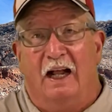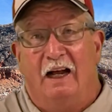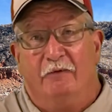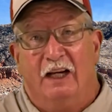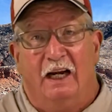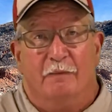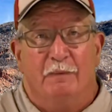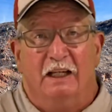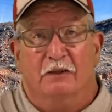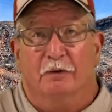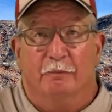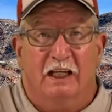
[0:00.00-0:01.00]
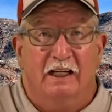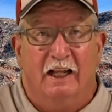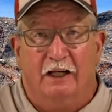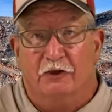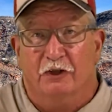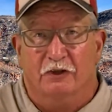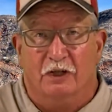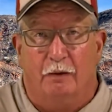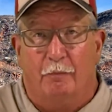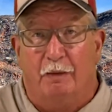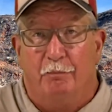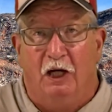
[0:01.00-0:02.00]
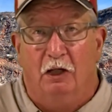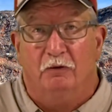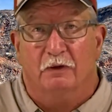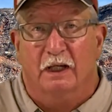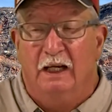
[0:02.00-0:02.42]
I've got to make some connections on my boat,